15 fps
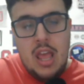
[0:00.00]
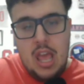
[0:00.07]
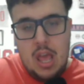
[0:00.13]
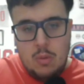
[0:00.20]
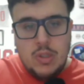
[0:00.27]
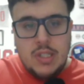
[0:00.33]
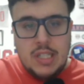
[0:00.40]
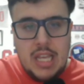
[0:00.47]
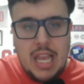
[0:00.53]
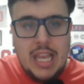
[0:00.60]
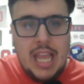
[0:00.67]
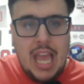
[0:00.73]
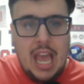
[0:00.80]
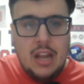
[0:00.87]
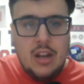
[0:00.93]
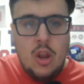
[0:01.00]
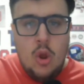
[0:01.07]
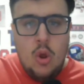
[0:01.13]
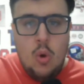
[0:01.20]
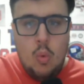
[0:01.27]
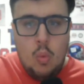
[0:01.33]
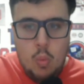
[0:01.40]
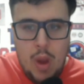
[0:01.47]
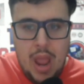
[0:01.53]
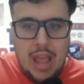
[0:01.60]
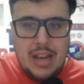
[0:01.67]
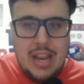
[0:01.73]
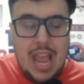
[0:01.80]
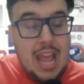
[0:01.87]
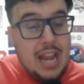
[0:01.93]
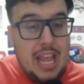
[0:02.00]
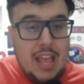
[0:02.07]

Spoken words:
And we'll see again when and